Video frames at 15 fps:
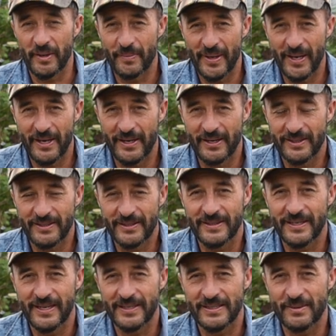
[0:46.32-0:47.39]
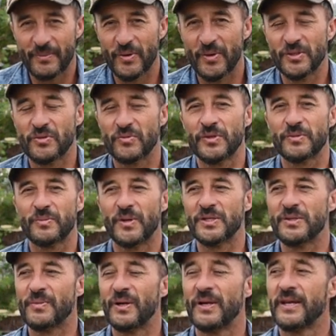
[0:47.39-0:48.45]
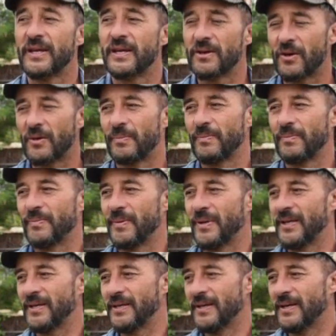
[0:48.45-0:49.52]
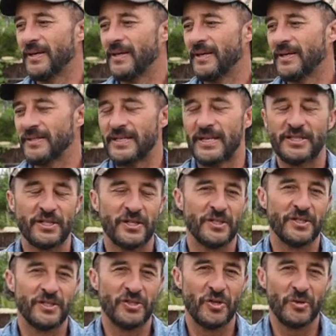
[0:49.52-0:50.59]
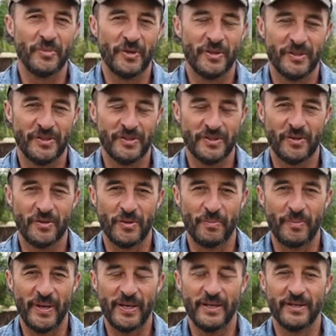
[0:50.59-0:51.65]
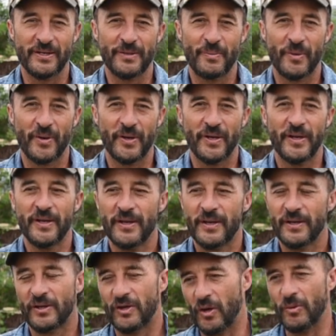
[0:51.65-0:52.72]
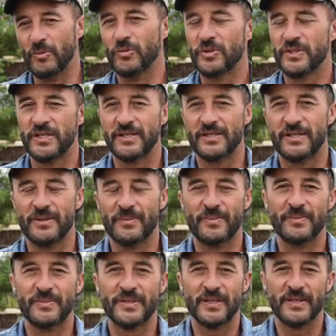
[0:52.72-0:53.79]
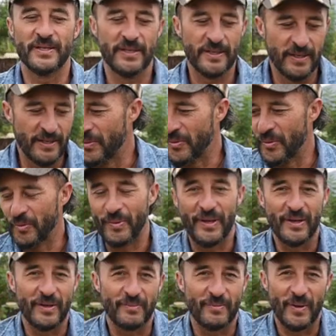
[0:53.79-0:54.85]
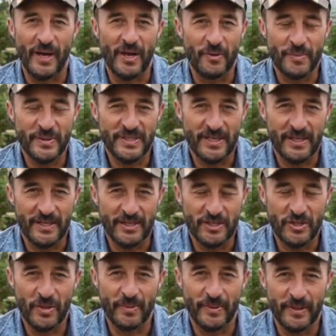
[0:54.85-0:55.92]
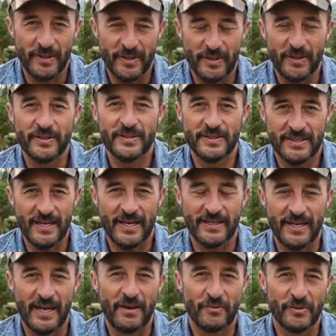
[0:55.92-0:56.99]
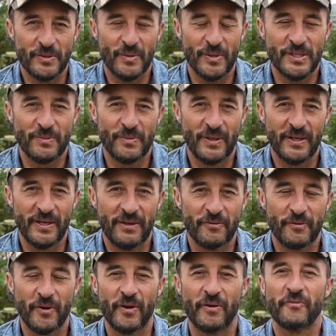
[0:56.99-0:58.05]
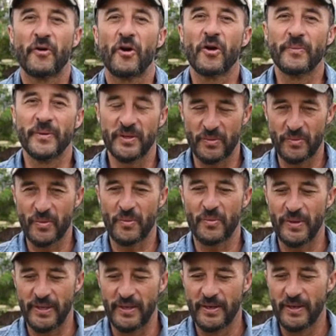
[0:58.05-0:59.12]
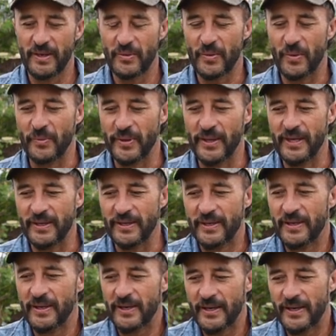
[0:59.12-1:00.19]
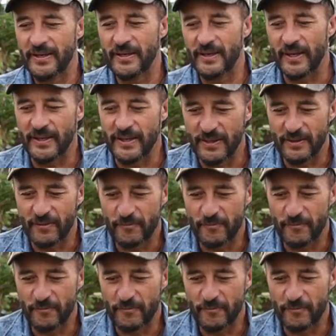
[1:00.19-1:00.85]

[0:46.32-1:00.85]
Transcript: about it and take some personal responsibility and not be such a consumer, so dependent upon global systems, and or be a 100% consumer, you know, start taking responsibility for our environment and what we eat. And I think the